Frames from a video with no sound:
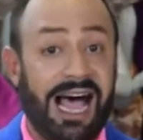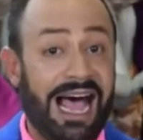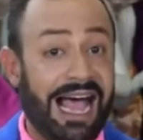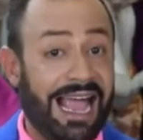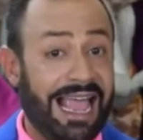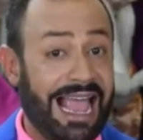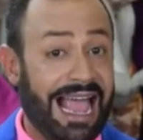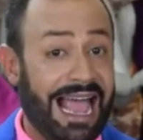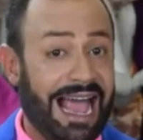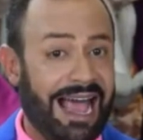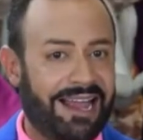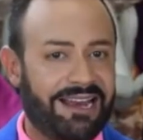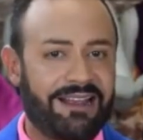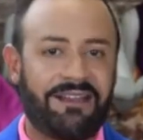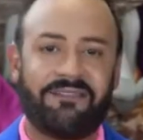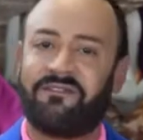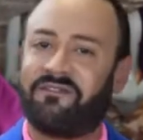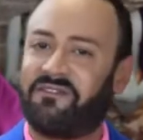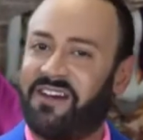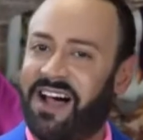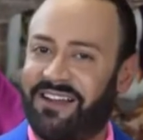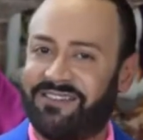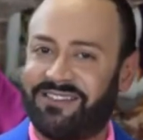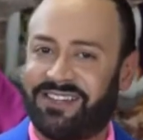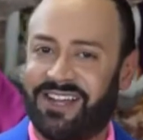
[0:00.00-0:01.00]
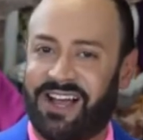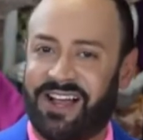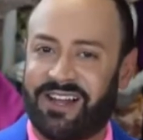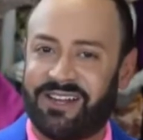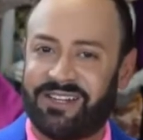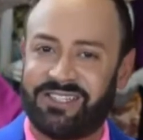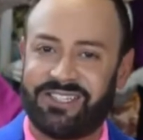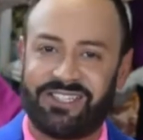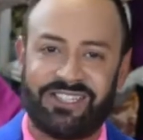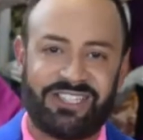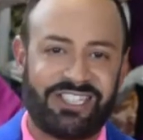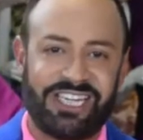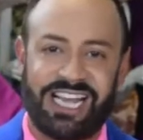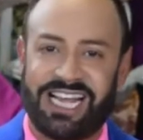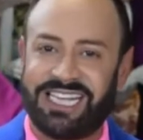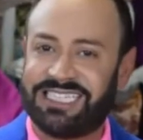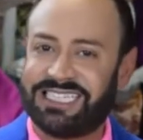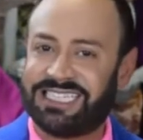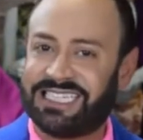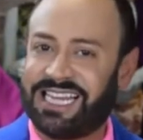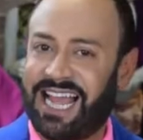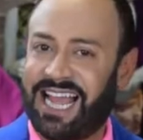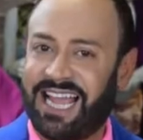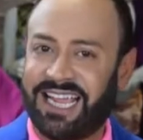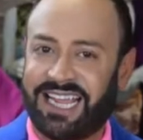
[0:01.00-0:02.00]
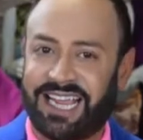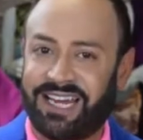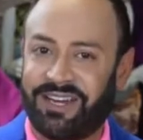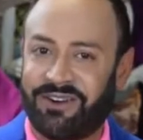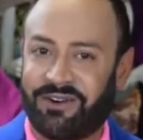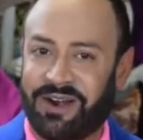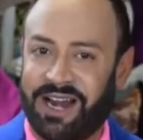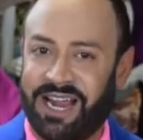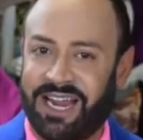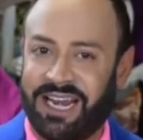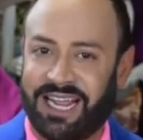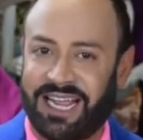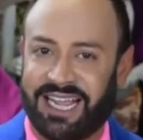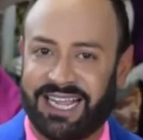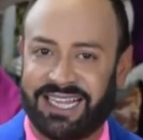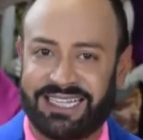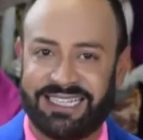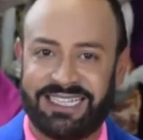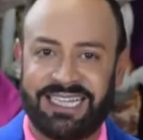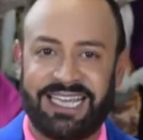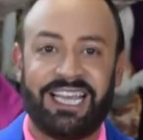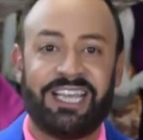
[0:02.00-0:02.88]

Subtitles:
I add $5, just like in grading.